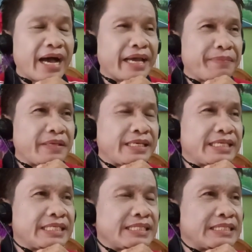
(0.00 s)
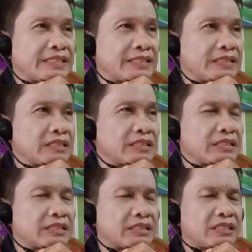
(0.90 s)
I mean,
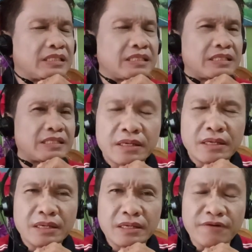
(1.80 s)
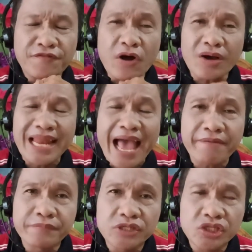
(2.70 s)
uh, the vocal
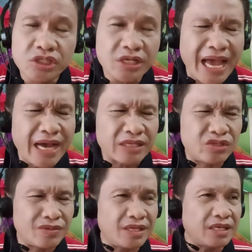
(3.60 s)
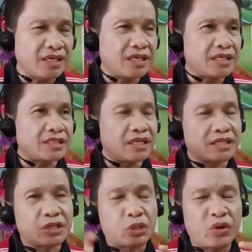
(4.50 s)
embouchure actually is
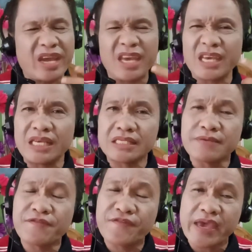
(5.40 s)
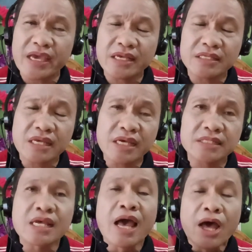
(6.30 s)
that crazy
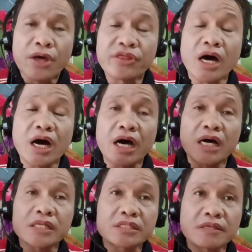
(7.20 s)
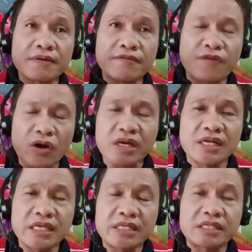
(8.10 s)
faces that
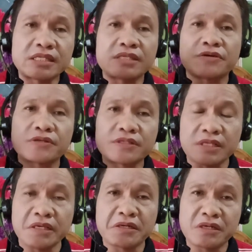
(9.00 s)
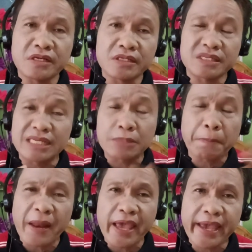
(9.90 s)
vocalists or singers
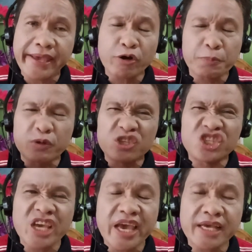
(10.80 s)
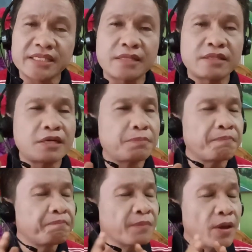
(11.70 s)
display or projects in their
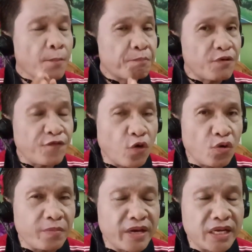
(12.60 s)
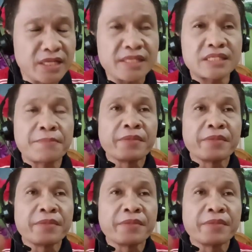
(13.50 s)
performance